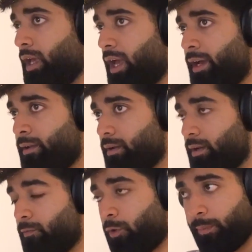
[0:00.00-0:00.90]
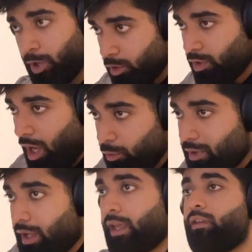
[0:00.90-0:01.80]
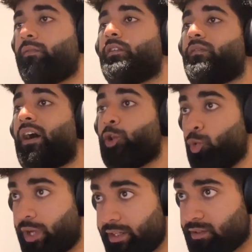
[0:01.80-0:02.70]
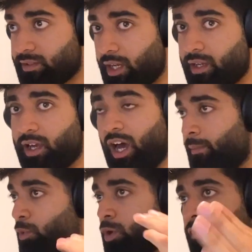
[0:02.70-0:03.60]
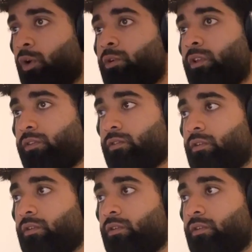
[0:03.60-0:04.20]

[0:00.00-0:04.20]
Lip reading: And from here on out, even if I do get sick, I'm going to follow this.